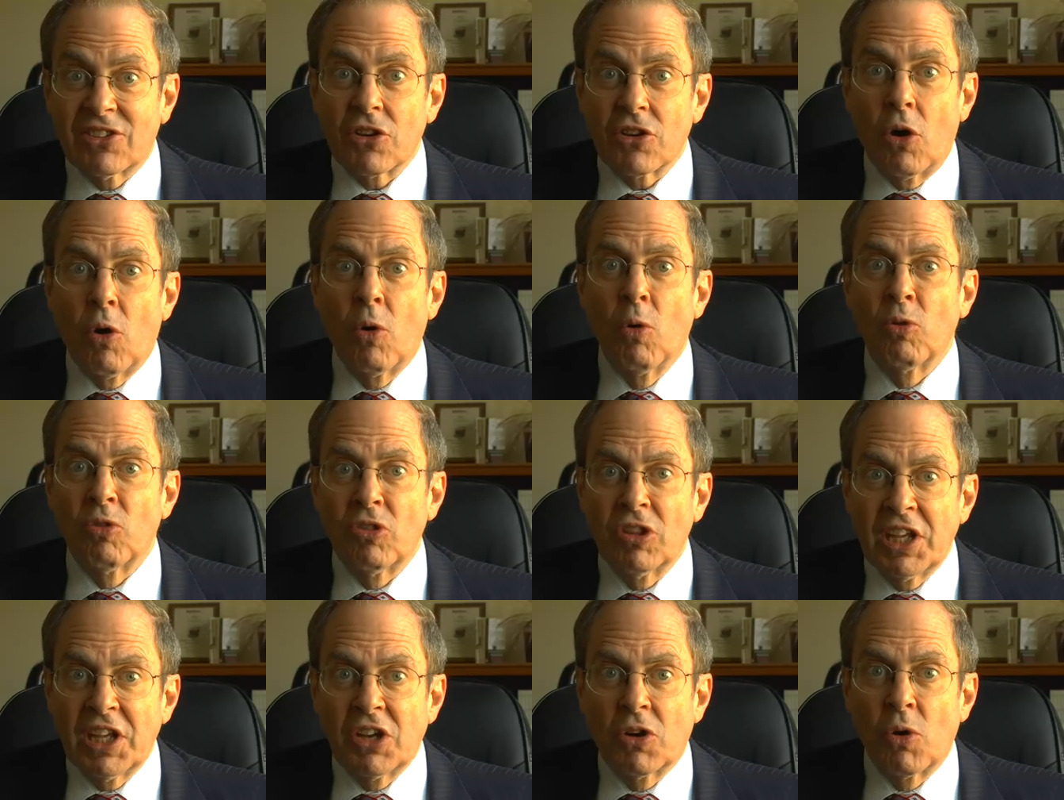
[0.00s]
it's
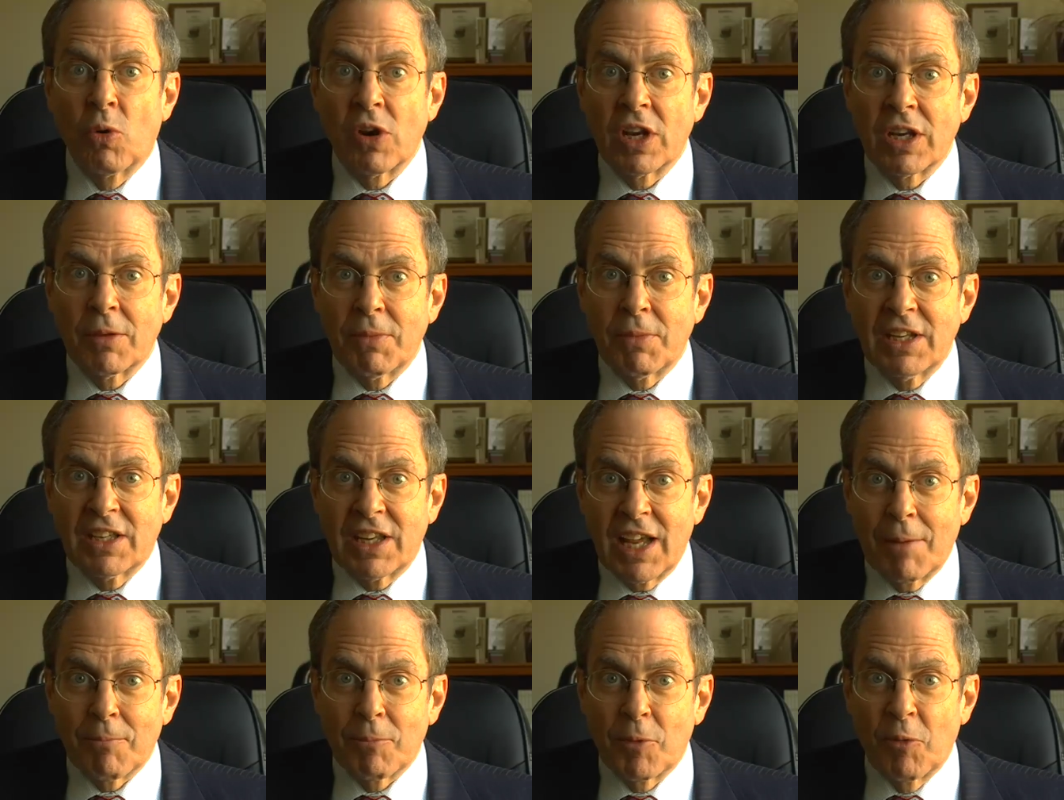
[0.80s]
only going to be
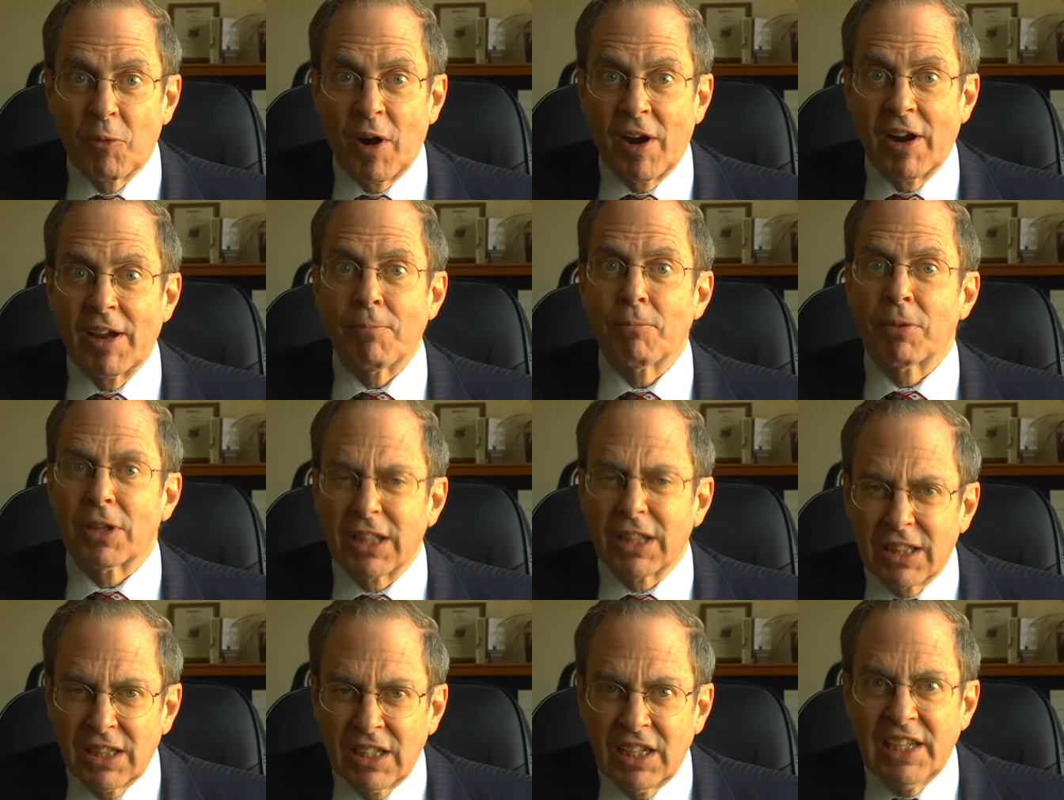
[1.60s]
temporary.
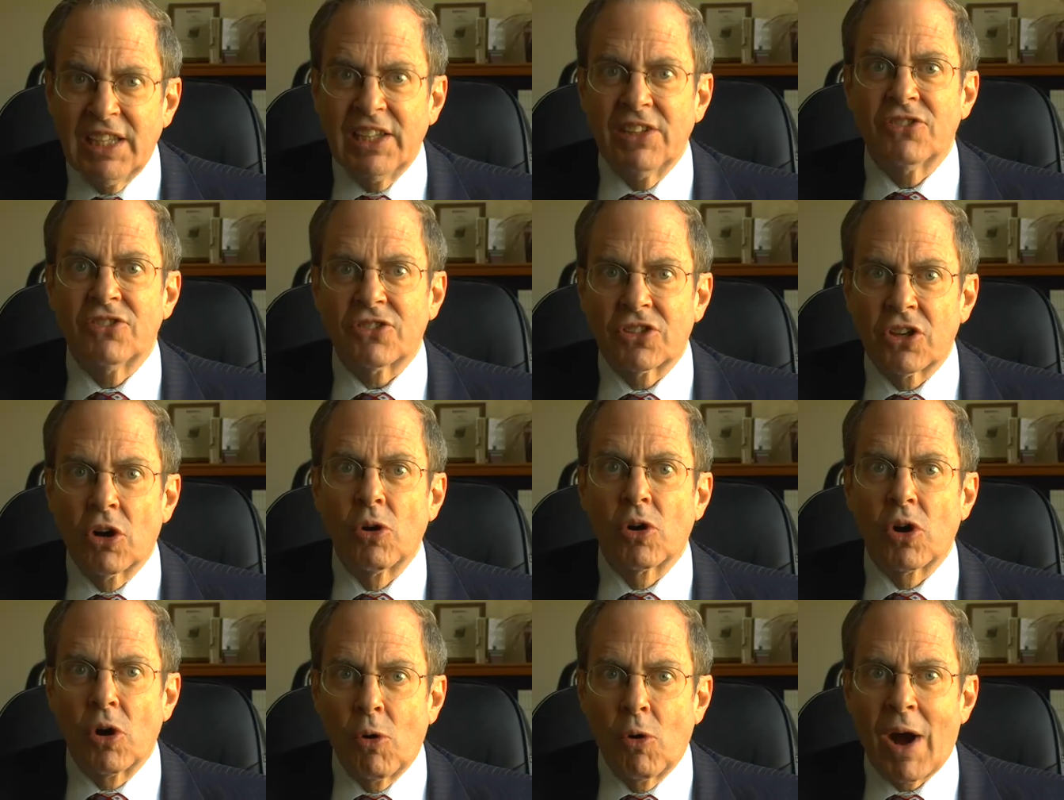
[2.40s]
Please
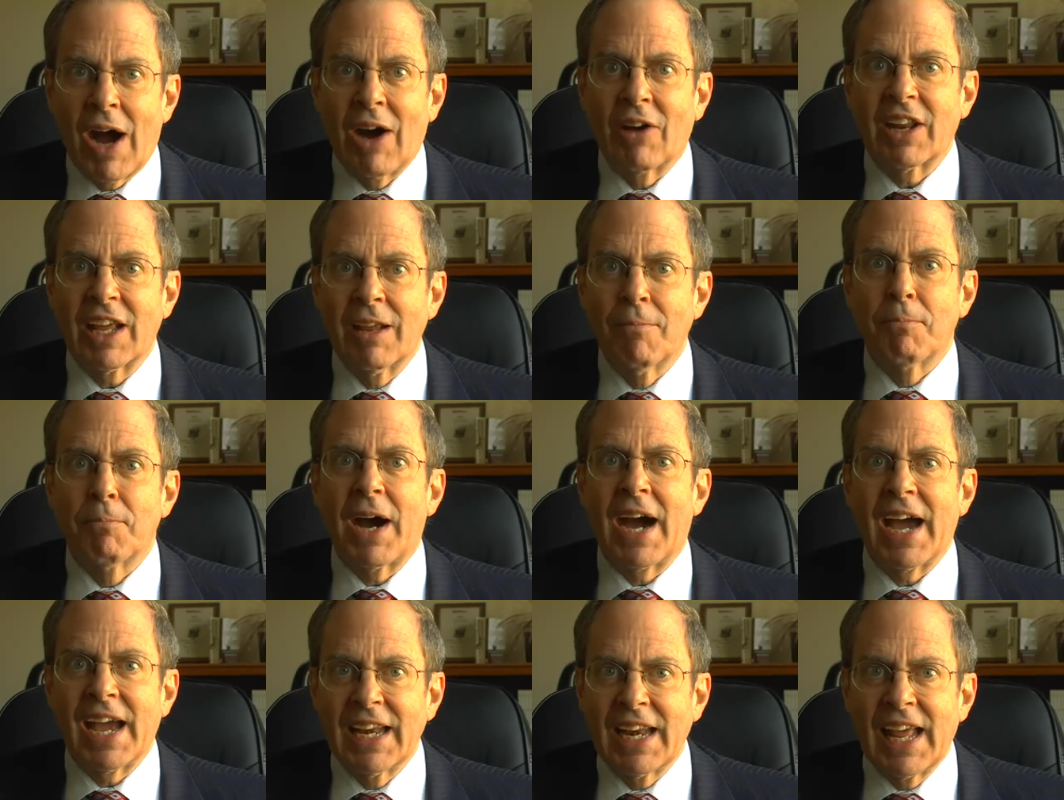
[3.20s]
don't go out and
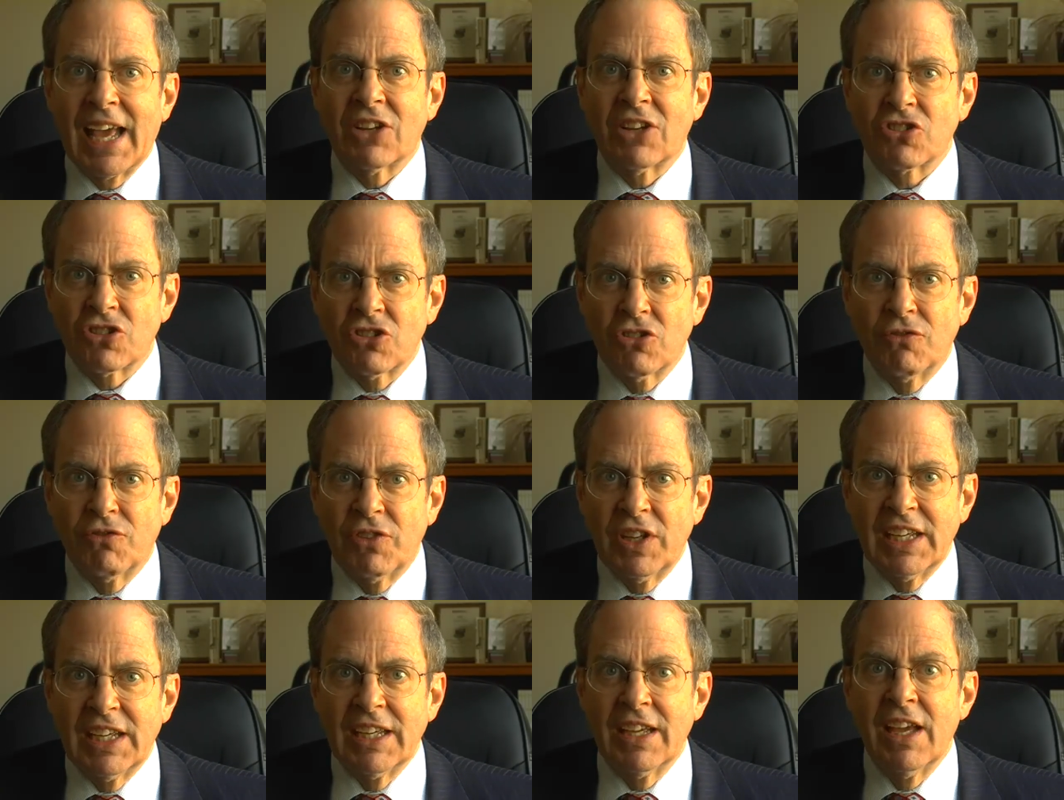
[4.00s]
buy an
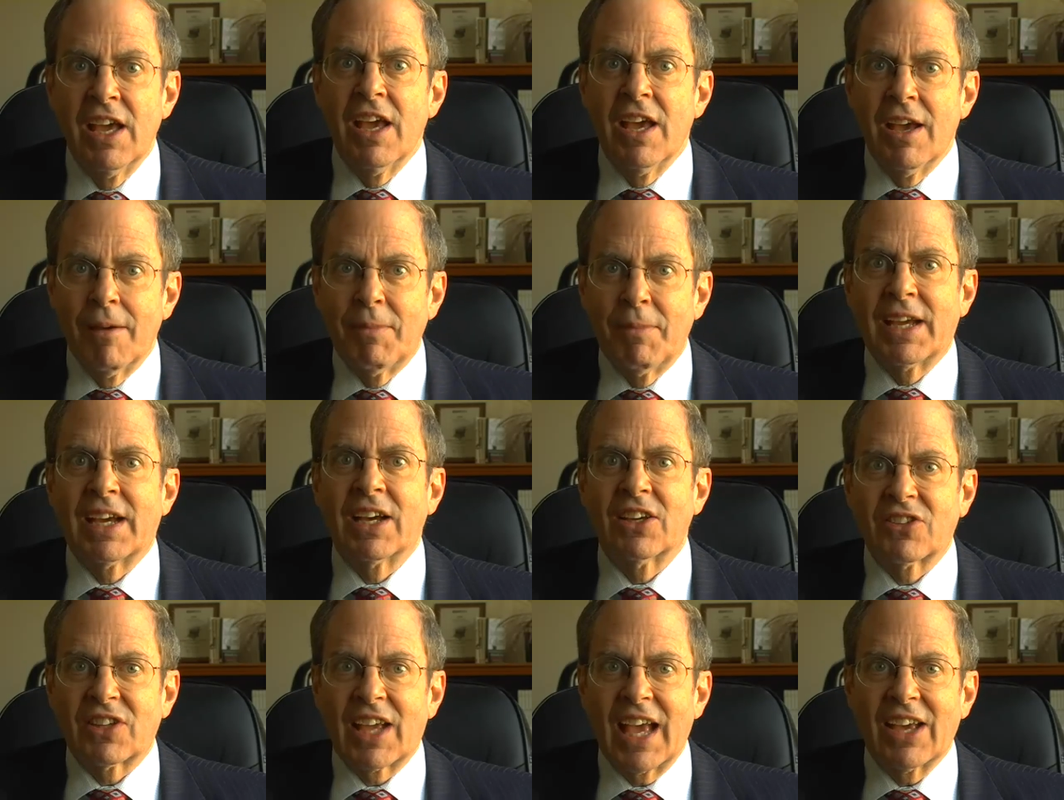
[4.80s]
SUV
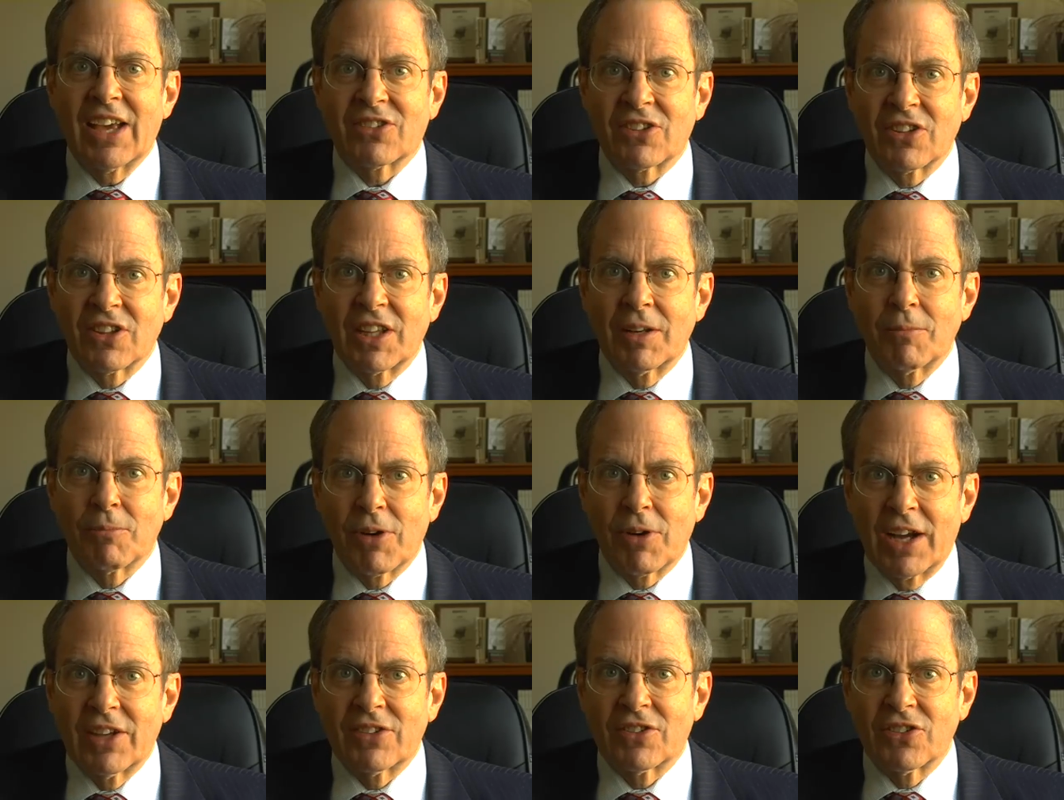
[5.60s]
because gasoline
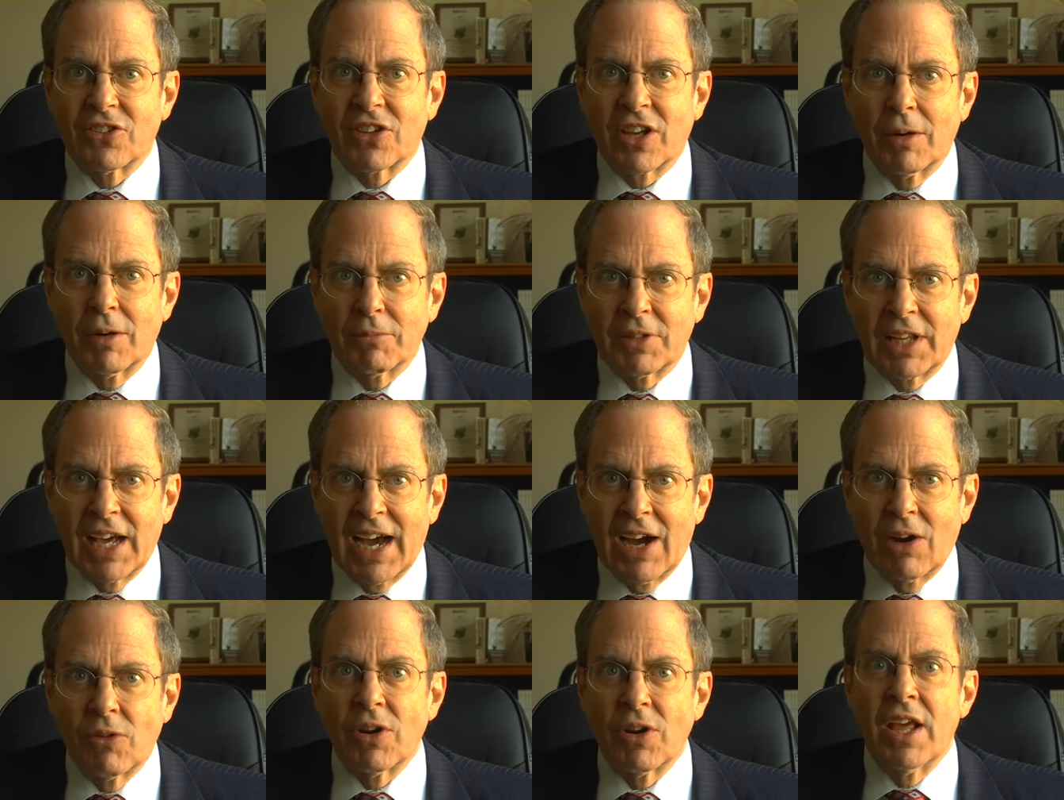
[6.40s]
prices come
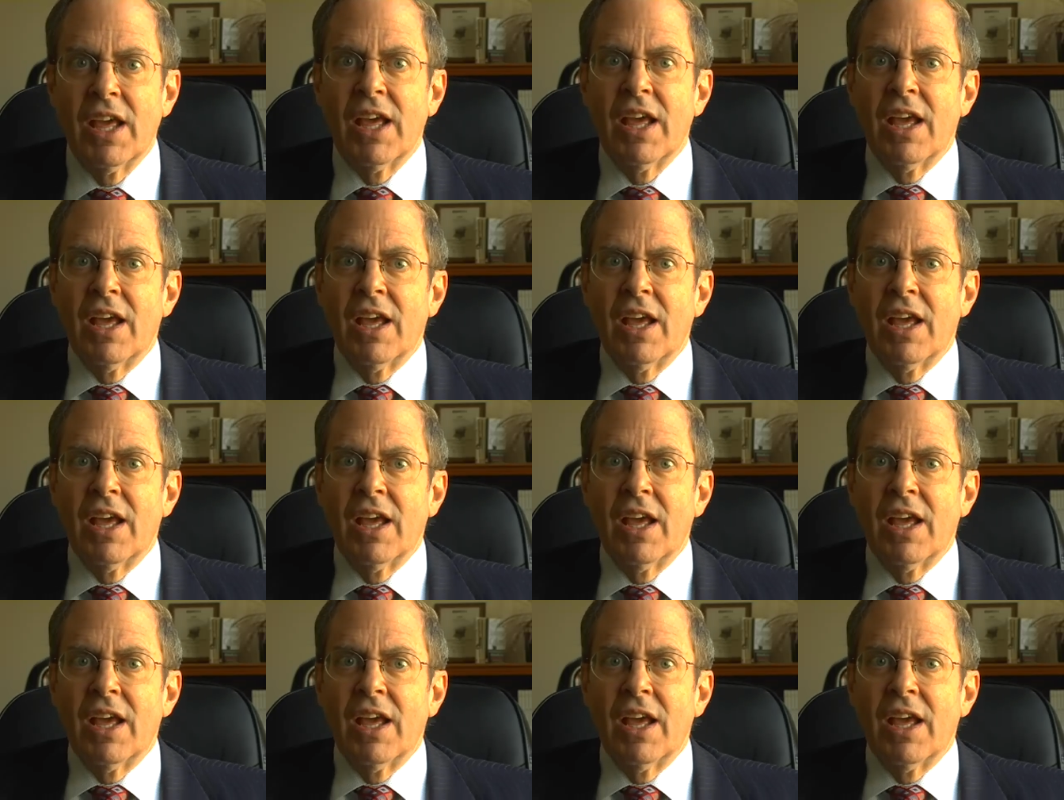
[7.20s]
down.